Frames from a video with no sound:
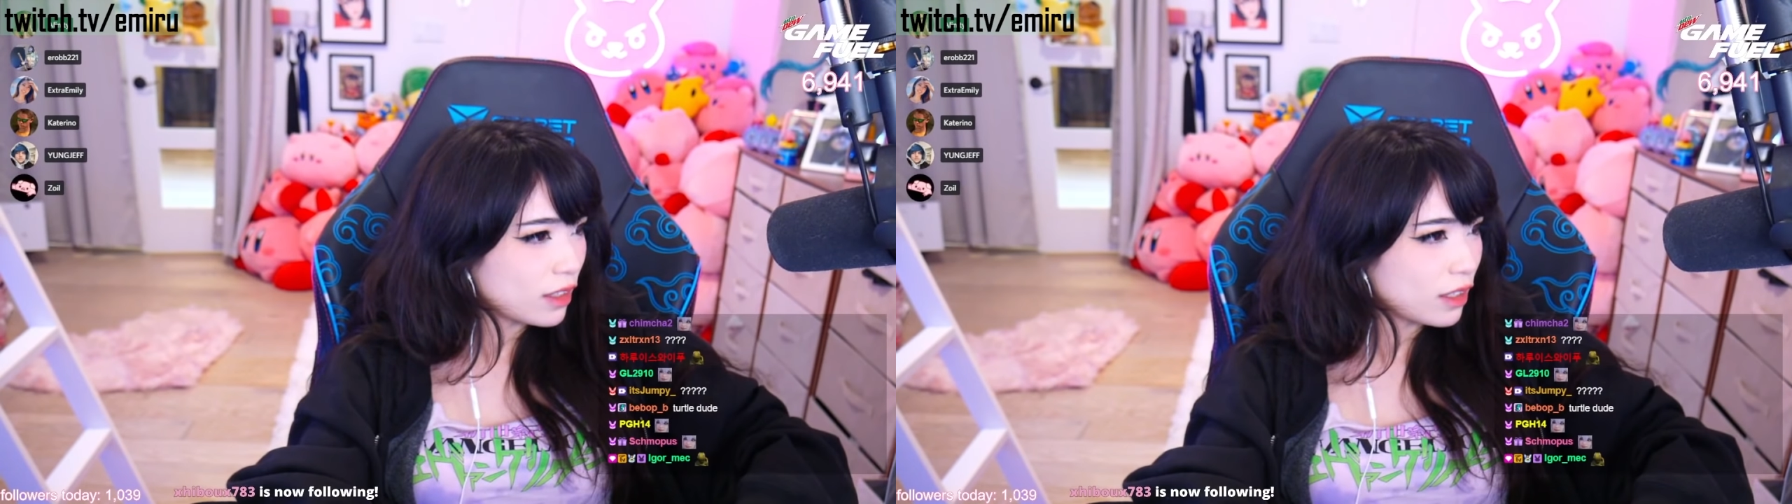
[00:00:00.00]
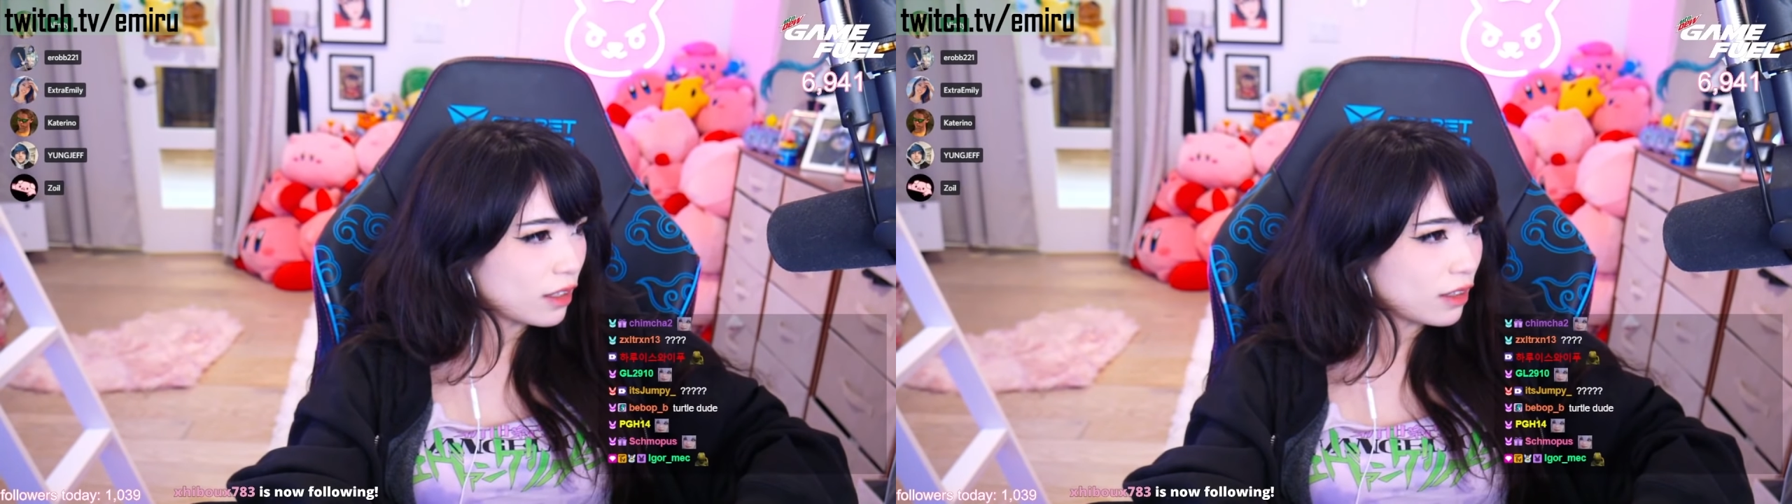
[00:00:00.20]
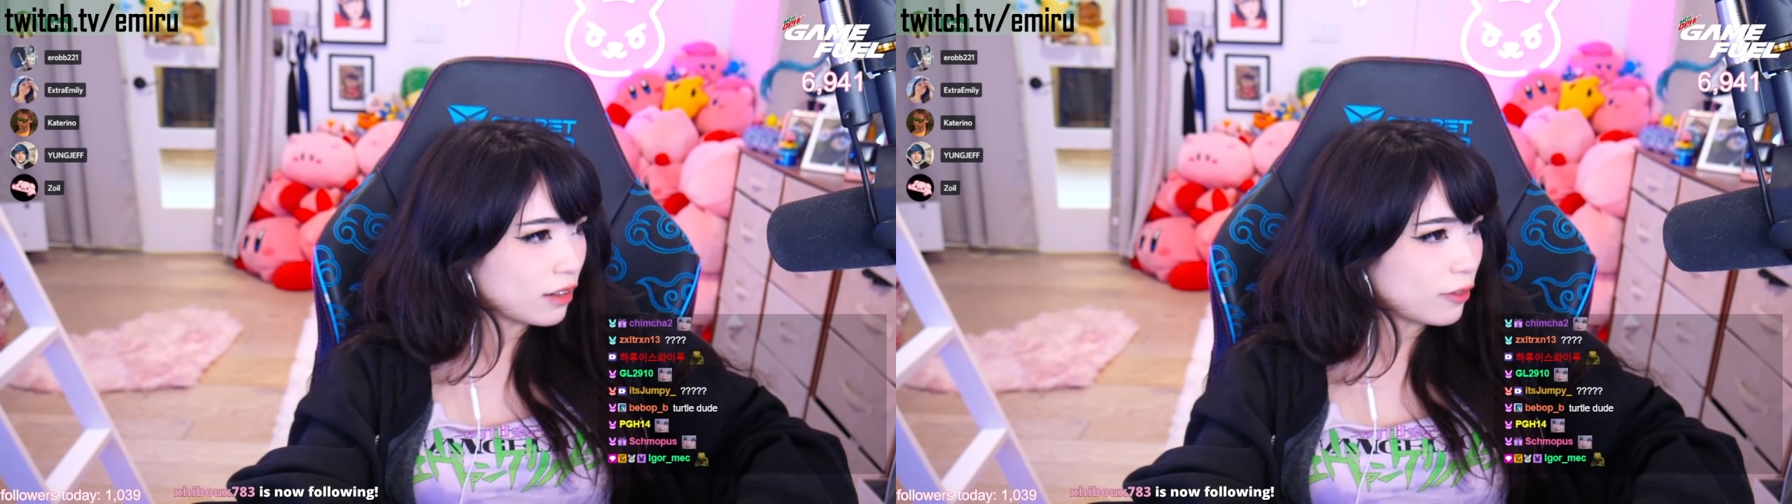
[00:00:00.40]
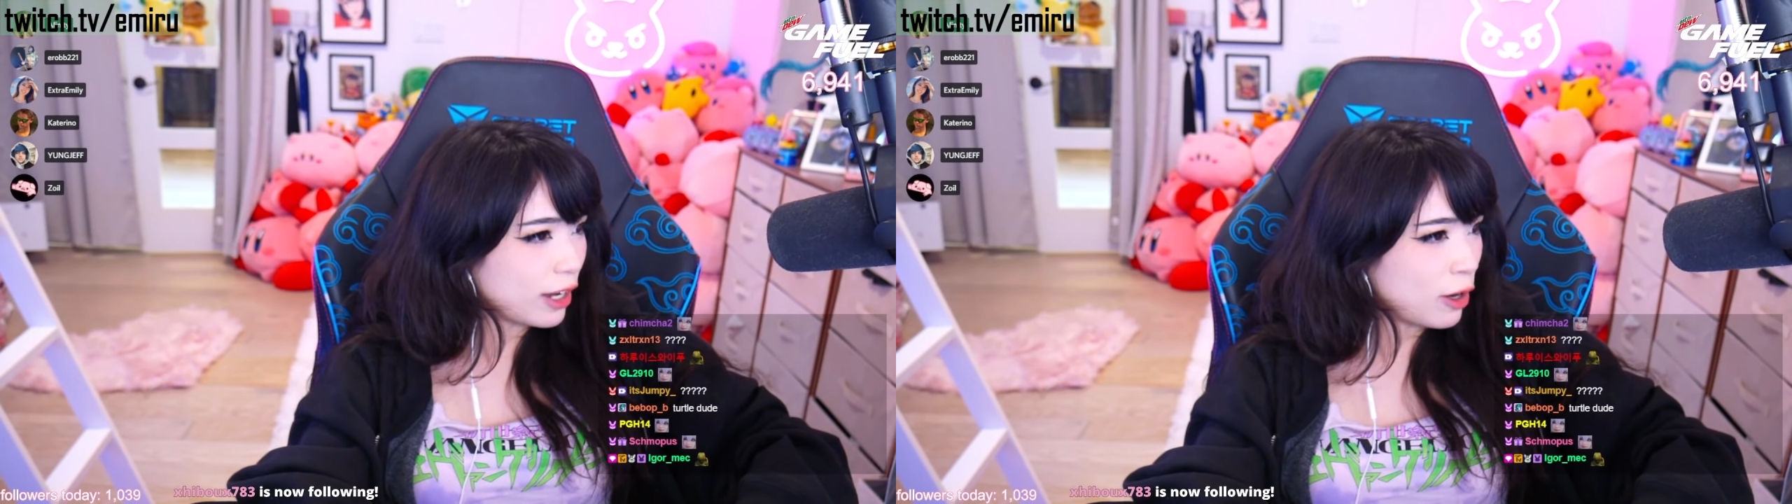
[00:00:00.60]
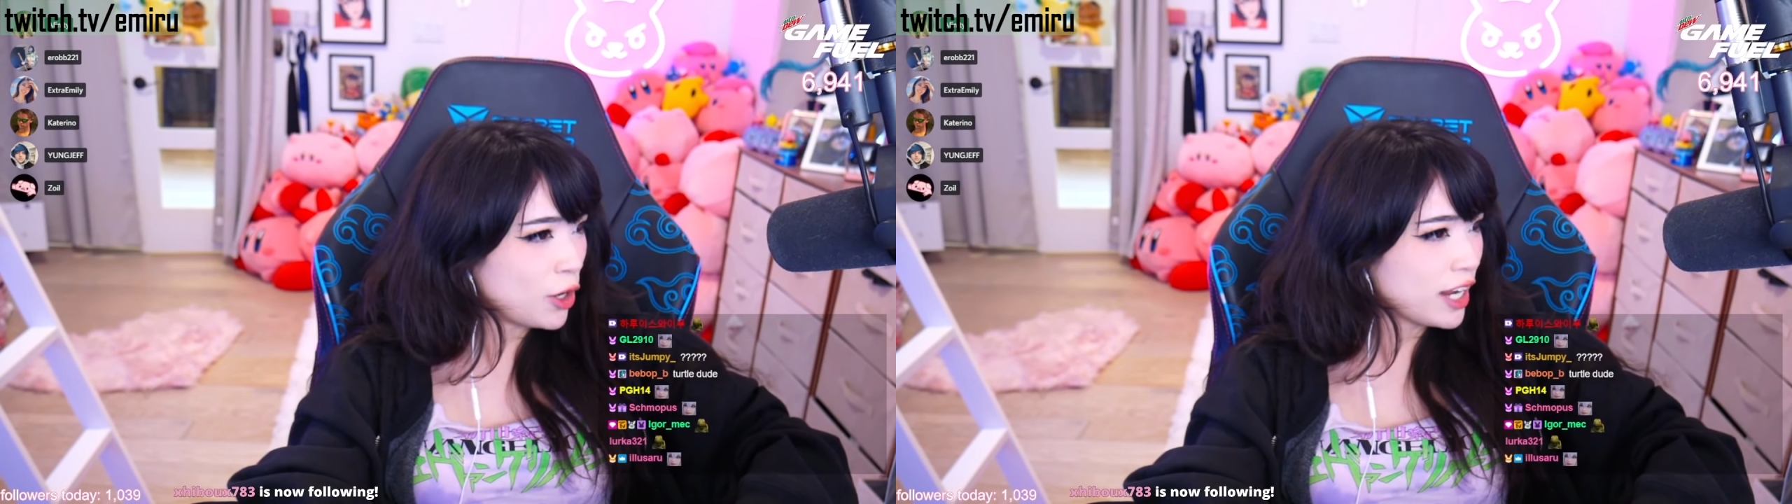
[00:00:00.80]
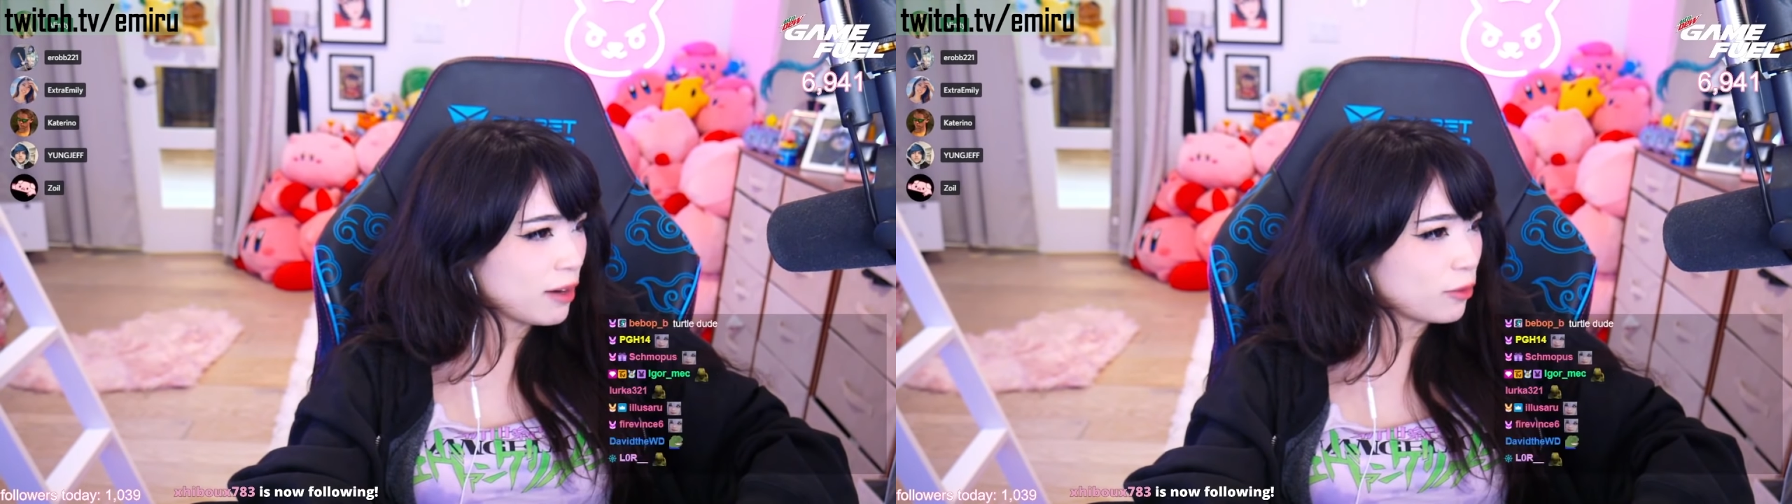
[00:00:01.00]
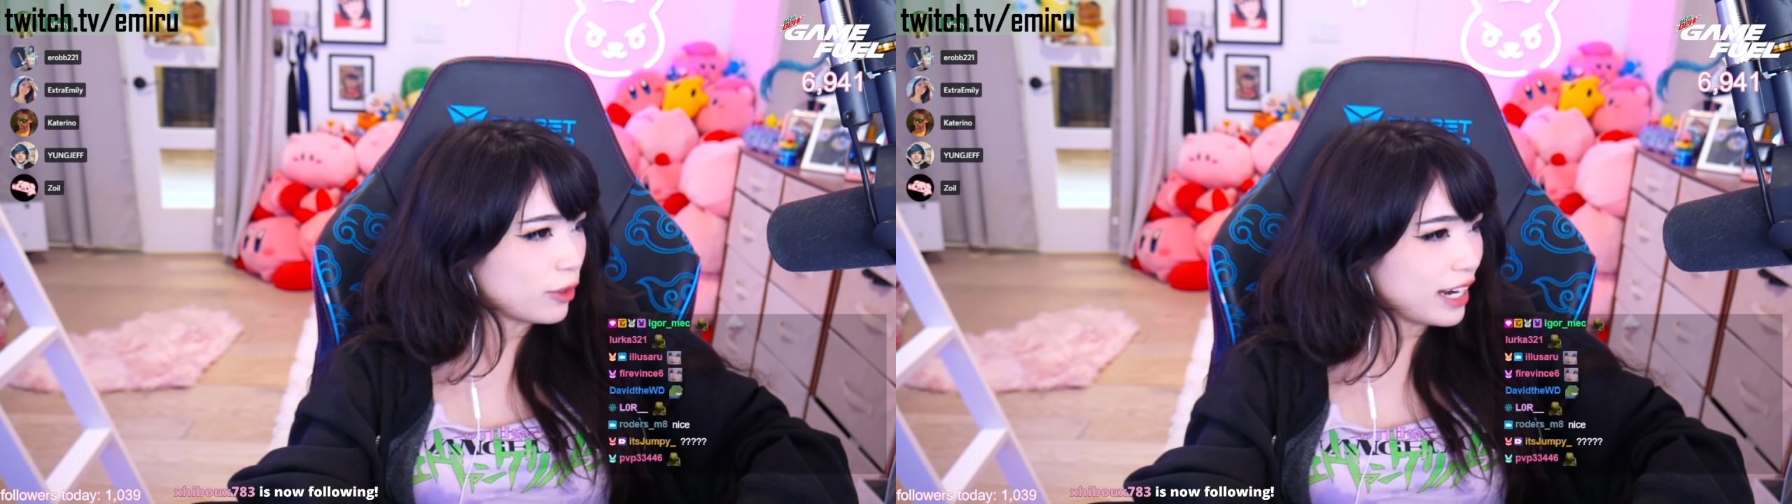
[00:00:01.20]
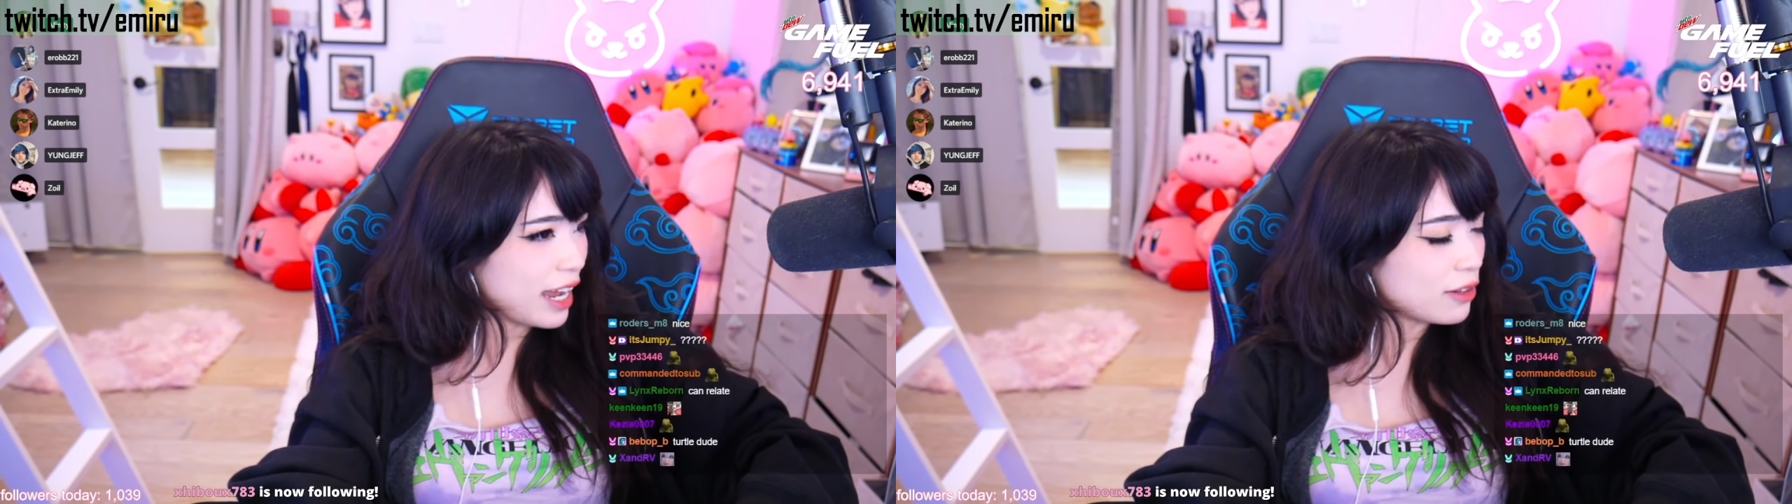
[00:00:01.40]
she's asking. Hold on.
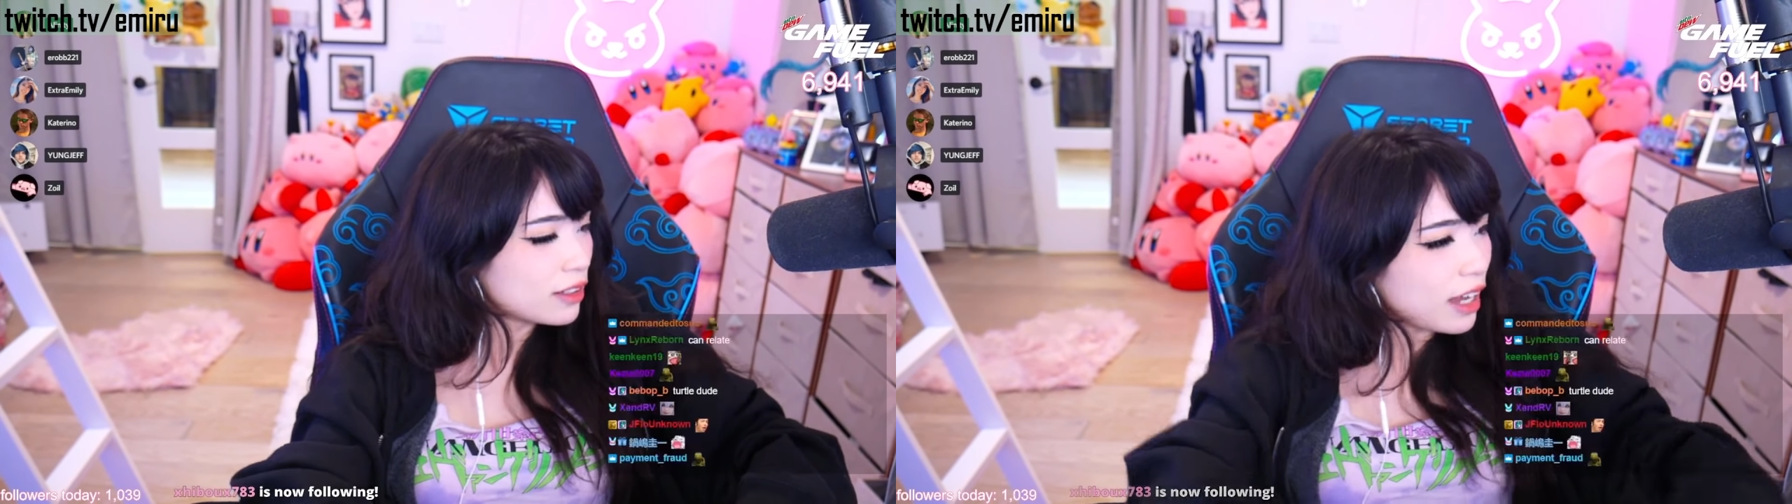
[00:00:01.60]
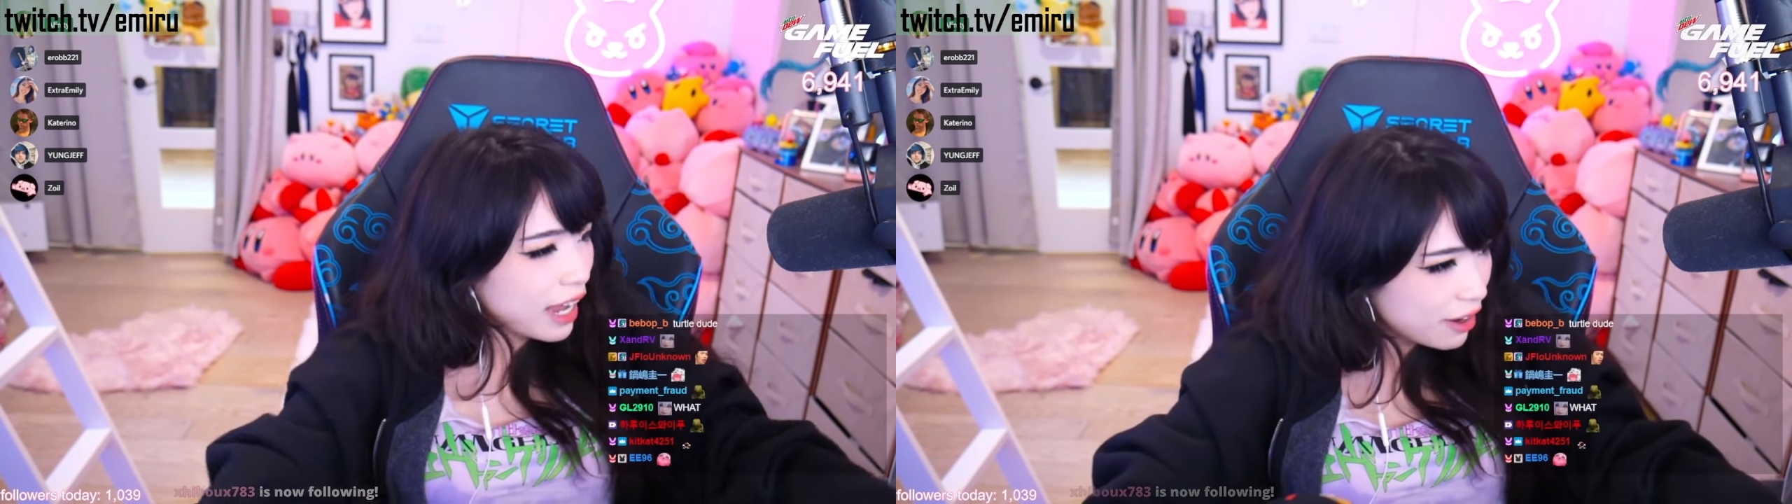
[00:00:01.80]
Wait, I, I, was.